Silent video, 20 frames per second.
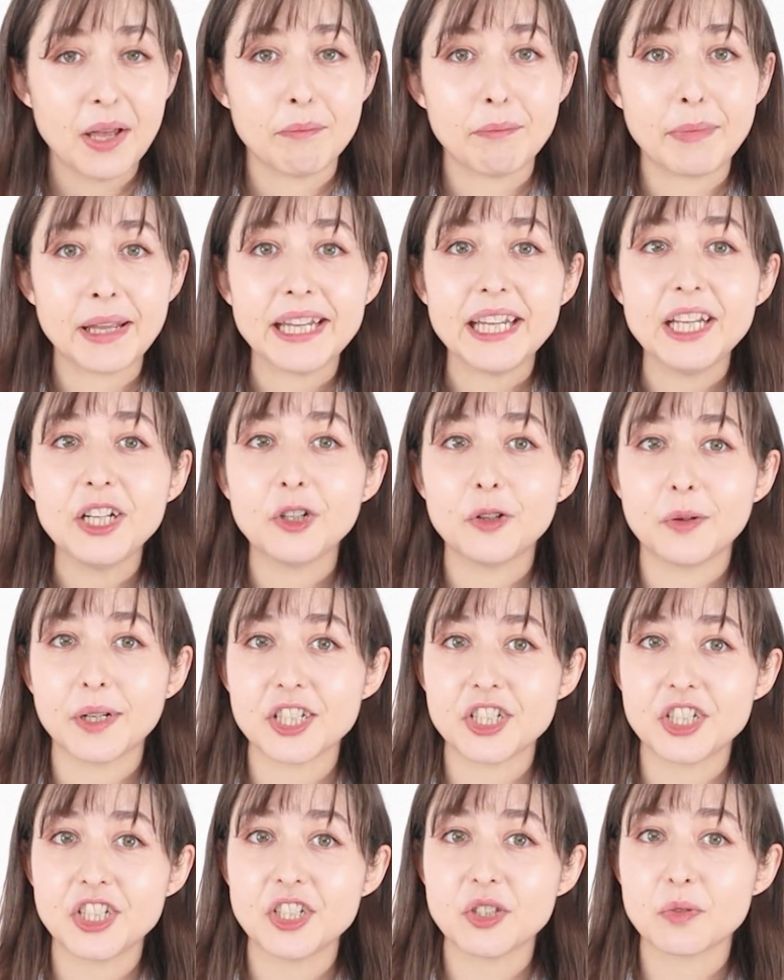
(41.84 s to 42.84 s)
Making
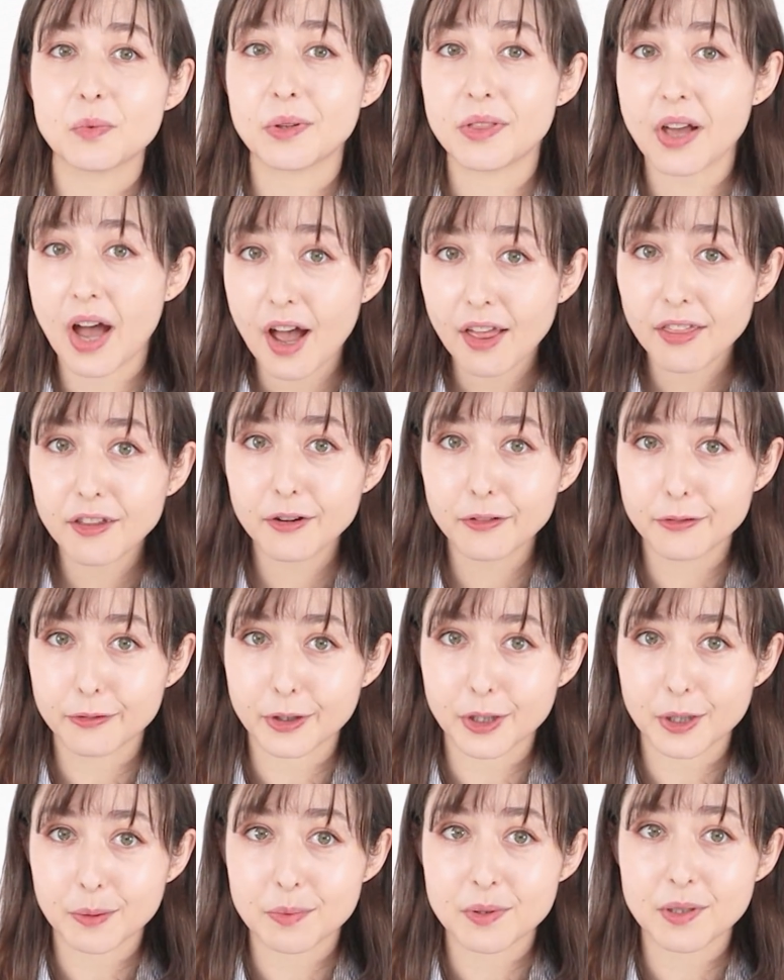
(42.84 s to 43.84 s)
questions with other
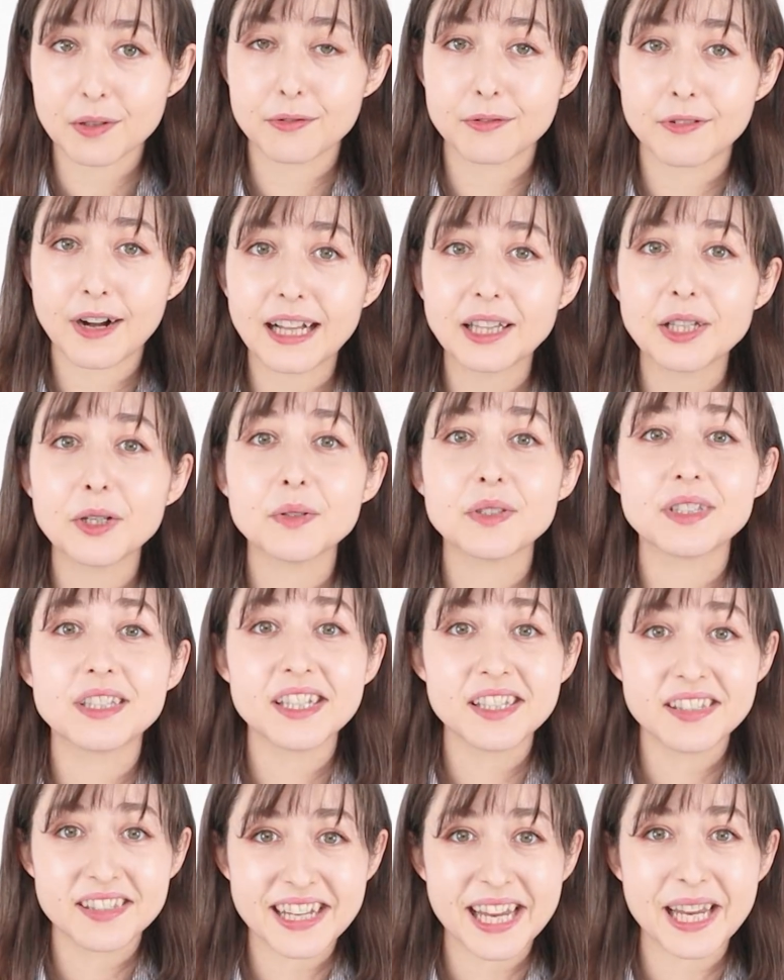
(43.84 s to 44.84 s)
verbs follows
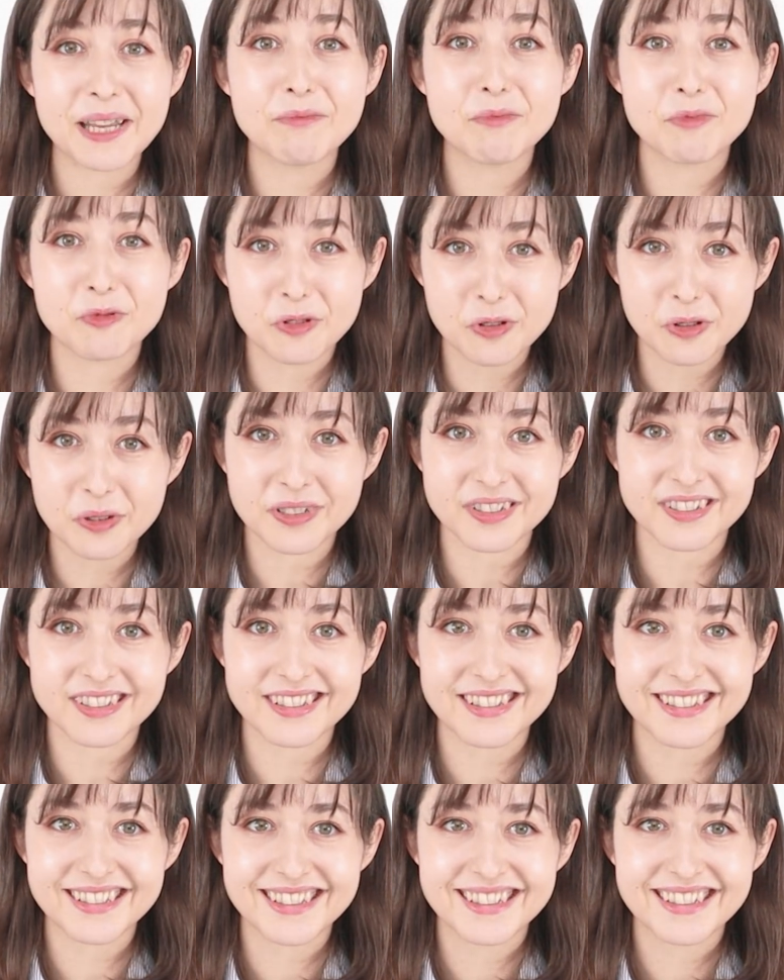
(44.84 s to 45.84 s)
the same
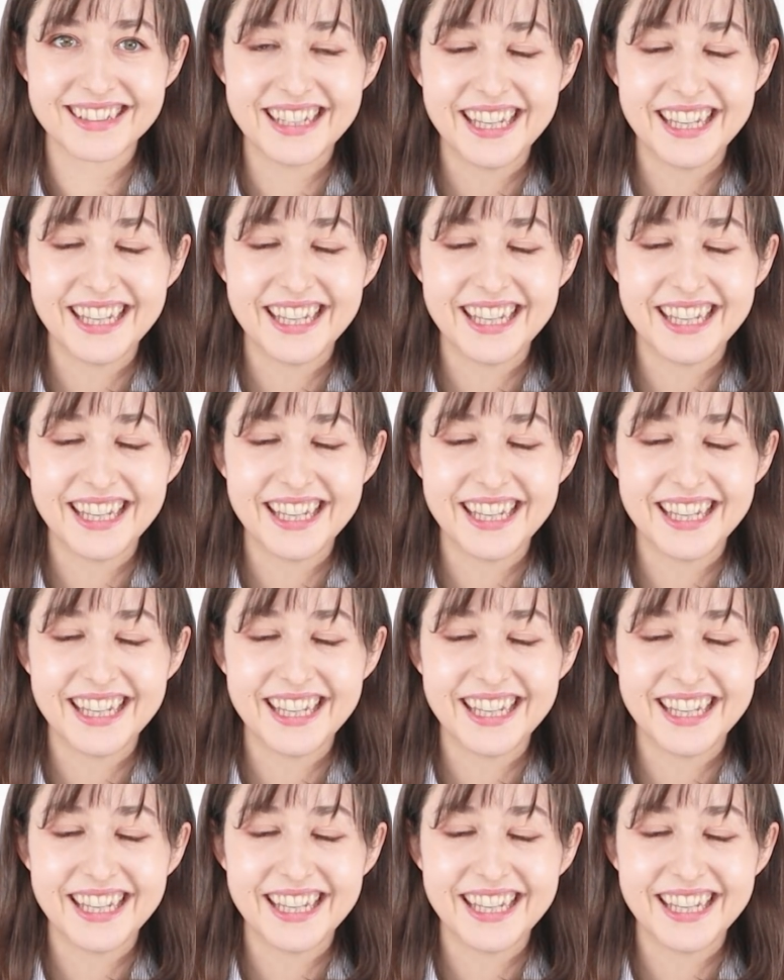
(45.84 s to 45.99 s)
rules.